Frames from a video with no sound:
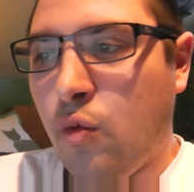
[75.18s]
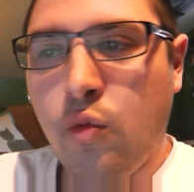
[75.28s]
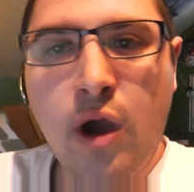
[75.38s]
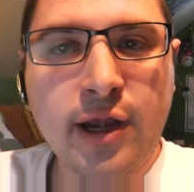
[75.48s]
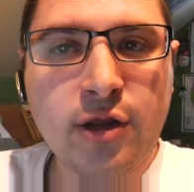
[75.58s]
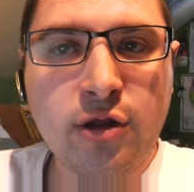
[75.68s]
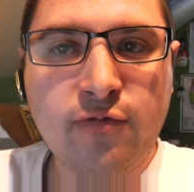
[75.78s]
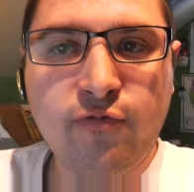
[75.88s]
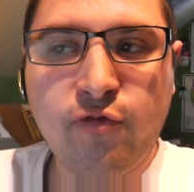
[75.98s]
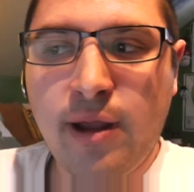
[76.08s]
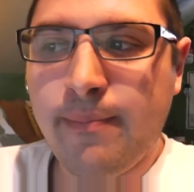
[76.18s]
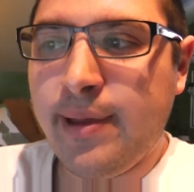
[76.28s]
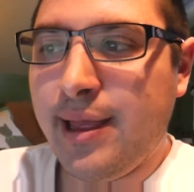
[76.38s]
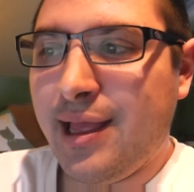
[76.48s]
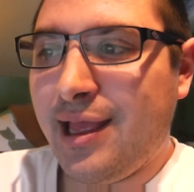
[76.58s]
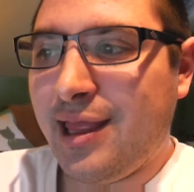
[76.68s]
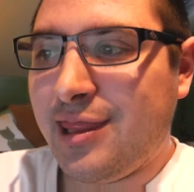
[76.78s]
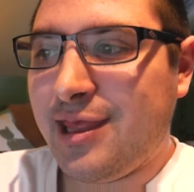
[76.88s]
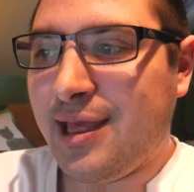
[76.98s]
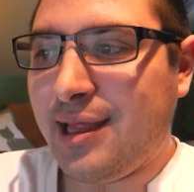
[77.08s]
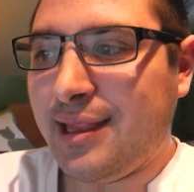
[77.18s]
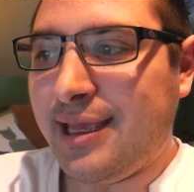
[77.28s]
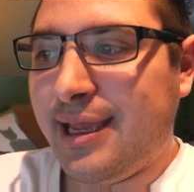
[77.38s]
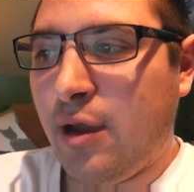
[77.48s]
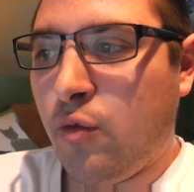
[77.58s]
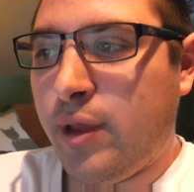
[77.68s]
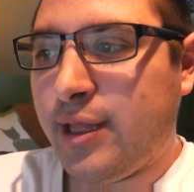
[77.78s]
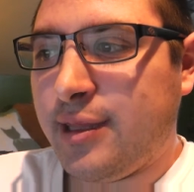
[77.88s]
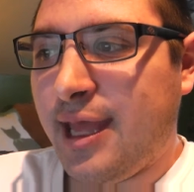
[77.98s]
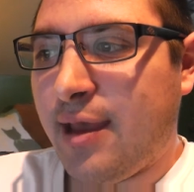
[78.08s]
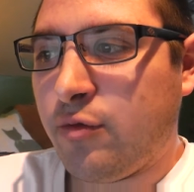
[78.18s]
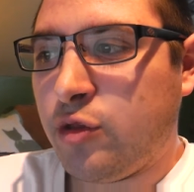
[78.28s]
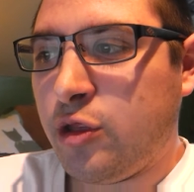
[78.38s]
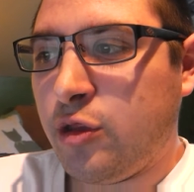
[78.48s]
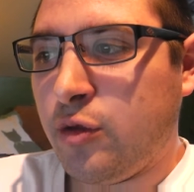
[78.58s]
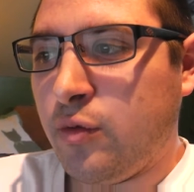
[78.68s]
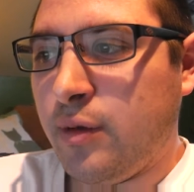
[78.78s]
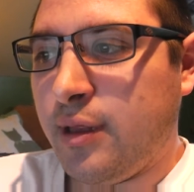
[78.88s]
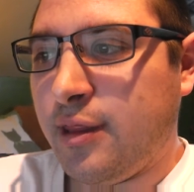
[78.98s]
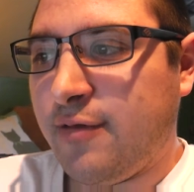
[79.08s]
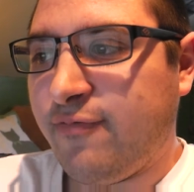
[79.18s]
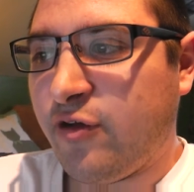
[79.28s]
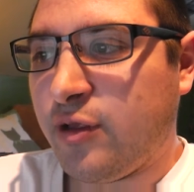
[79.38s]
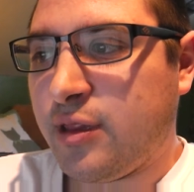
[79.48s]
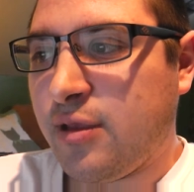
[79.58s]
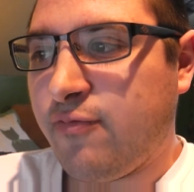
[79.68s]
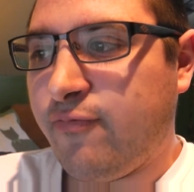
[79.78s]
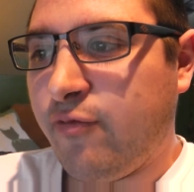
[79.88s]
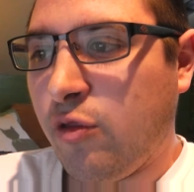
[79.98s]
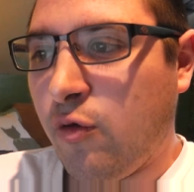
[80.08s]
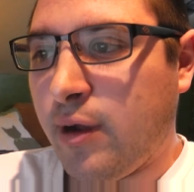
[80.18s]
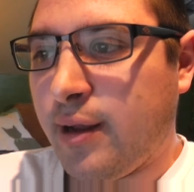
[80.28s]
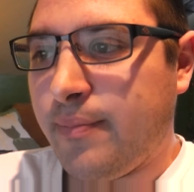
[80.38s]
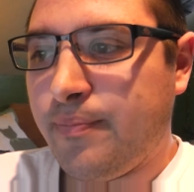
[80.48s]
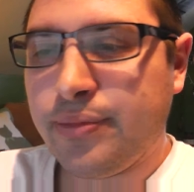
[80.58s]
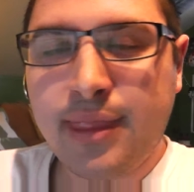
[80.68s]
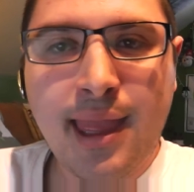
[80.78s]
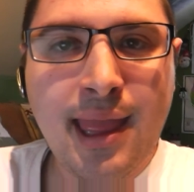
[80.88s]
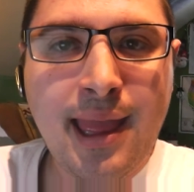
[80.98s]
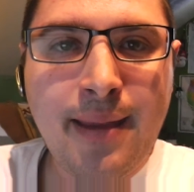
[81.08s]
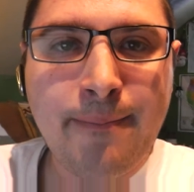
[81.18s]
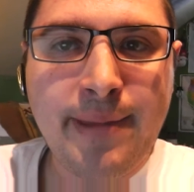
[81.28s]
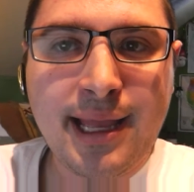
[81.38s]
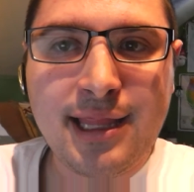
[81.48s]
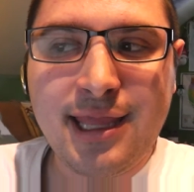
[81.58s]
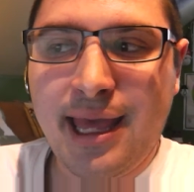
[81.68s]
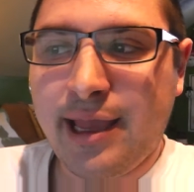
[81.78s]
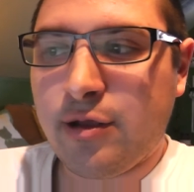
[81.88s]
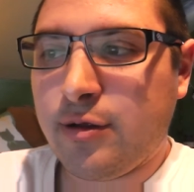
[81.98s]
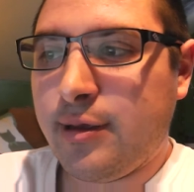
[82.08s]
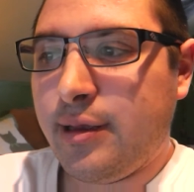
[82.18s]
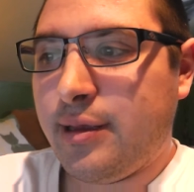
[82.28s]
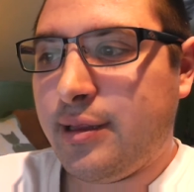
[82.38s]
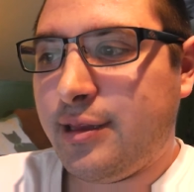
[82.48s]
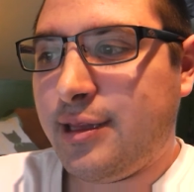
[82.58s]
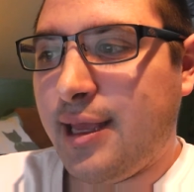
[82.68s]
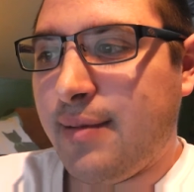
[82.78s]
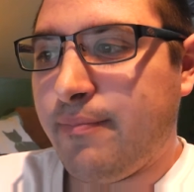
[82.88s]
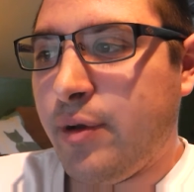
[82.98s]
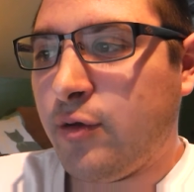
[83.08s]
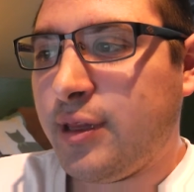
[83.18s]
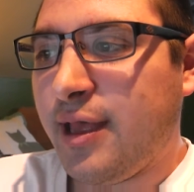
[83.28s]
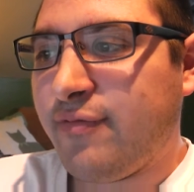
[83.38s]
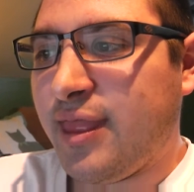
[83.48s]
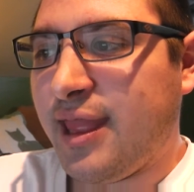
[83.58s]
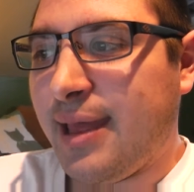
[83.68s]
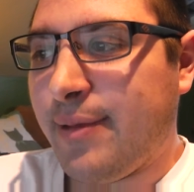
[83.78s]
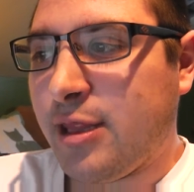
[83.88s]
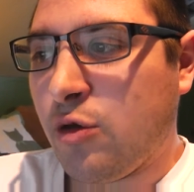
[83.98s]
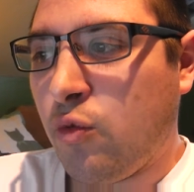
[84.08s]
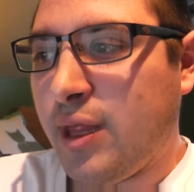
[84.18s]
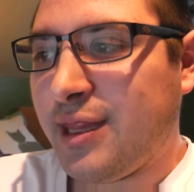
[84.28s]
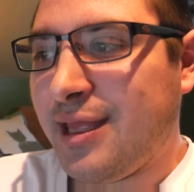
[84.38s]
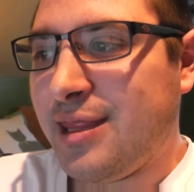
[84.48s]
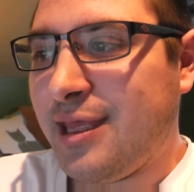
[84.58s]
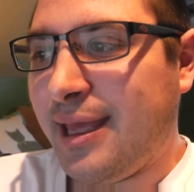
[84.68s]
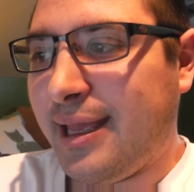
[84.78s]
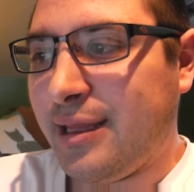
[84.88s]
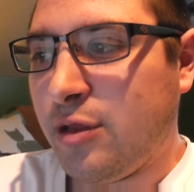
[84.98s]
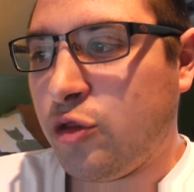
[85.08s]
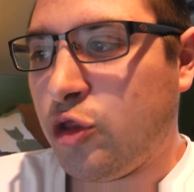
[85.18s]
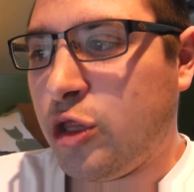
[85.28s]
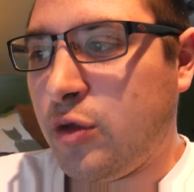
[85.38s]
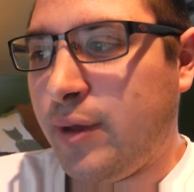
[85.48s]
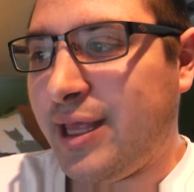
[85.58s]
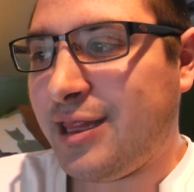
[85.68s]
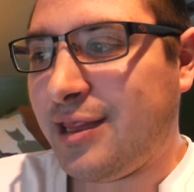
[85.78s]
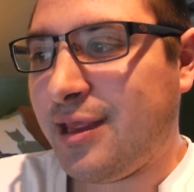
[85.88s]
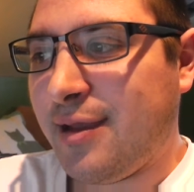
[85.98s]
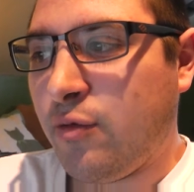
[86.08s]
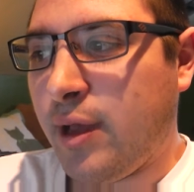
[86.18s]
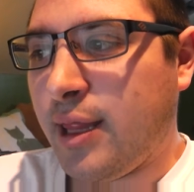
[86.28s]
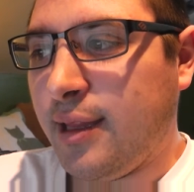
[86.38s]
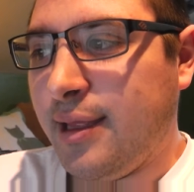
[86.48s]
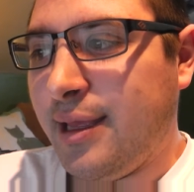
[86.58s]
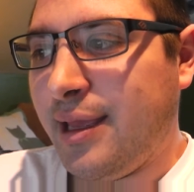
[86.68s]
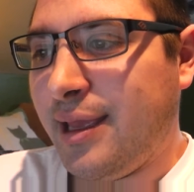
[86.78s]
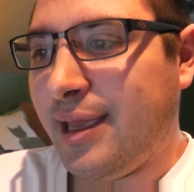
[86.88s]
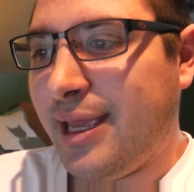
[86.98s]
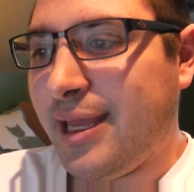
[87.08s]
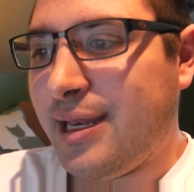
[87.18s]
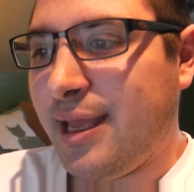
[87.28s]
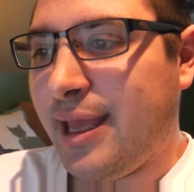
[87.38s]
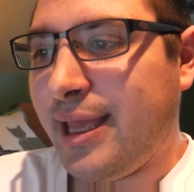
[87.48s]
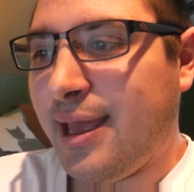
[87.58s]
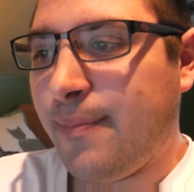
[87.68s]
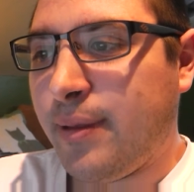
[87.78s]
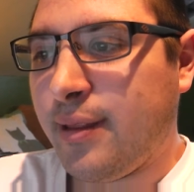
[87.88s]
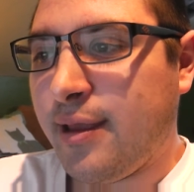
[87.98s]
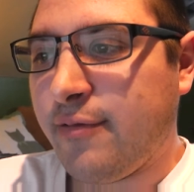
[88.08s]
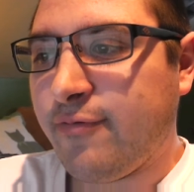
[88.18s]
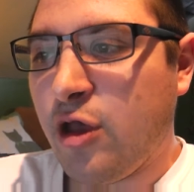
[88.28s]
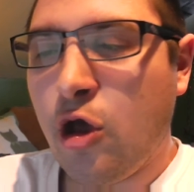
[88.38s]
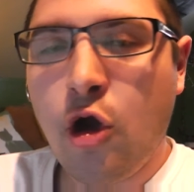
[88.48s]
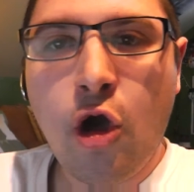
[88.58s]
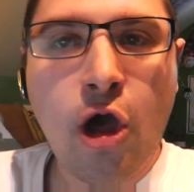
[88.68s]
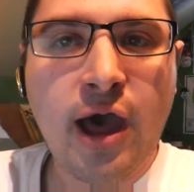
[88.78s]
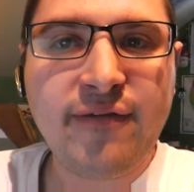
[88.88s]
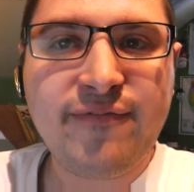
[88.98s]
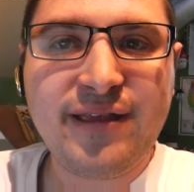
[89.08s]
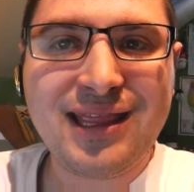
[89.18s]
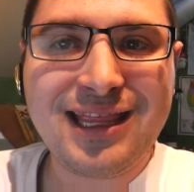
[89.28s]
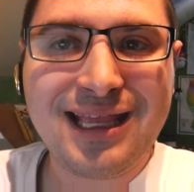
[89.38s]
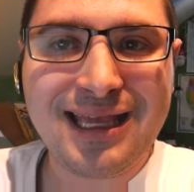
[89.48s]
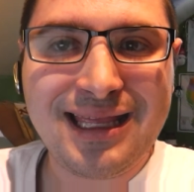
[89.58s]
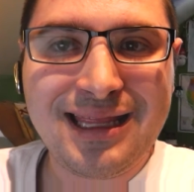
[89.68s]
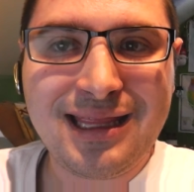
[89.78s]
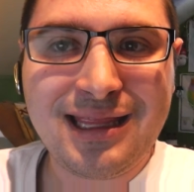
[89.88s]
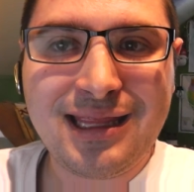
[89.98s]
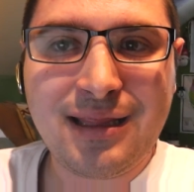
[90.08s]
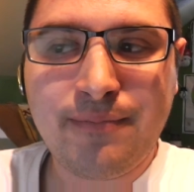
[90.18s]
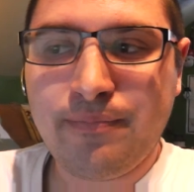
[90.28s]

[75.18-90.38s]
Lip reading: Water from the leak went down to the first floor. McIntyre said most of the damage was contained to a stairwell and a couple of offices.